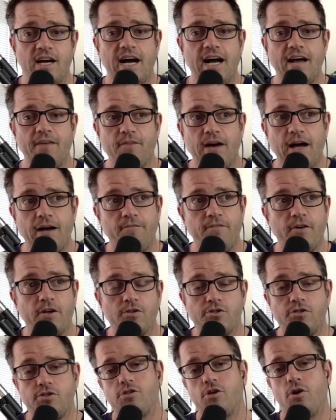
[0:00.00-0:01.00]
I felt
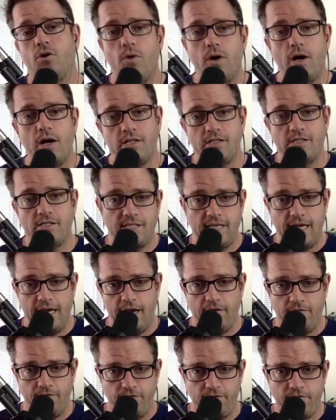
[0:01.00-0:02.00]
so
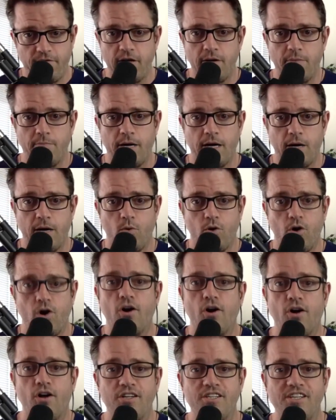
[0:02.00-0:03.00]
unsafe in my
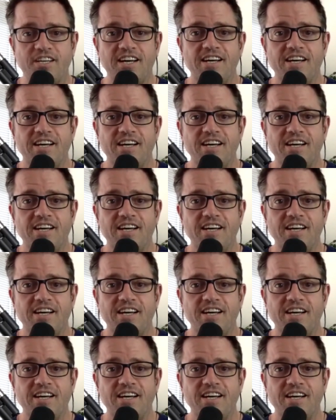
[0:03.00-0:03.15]
world